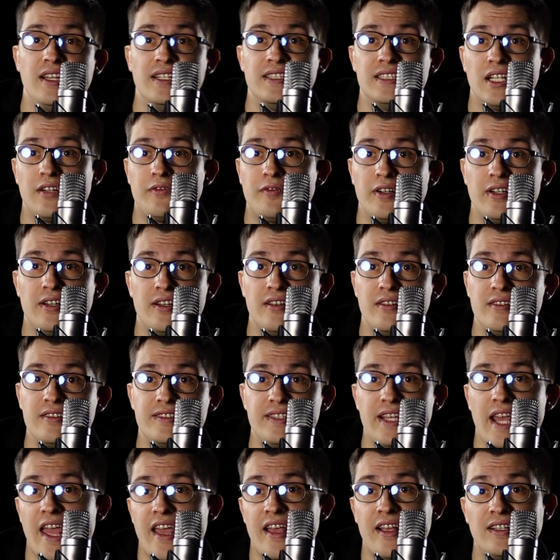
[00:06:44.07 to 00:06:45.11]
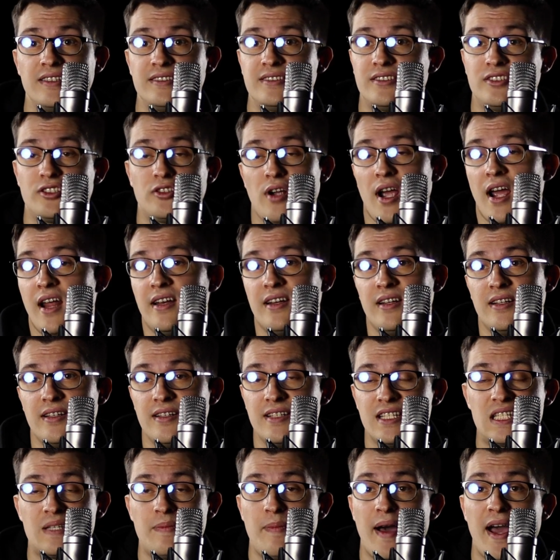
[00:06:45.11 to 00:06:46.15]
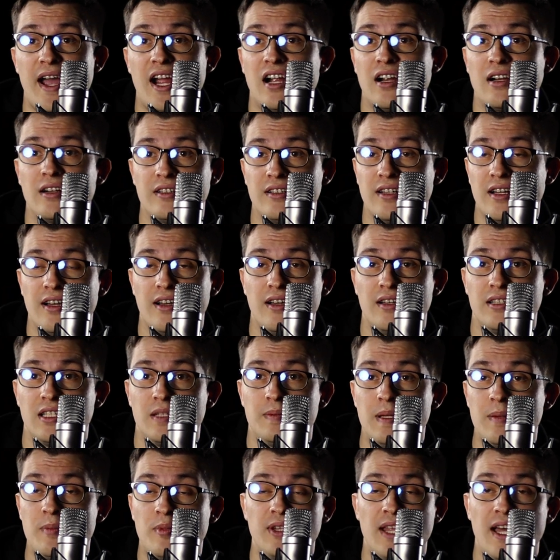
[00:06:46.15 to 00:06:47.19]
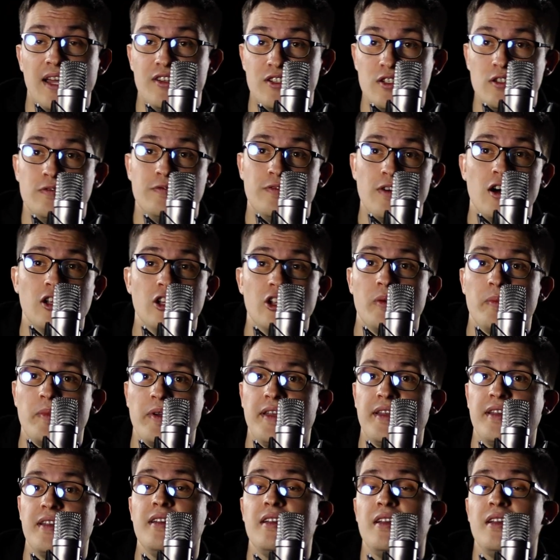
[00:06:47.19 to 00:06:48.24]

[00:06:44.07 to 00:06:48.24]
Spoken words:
different sayings, try to inspire the people that do follow me.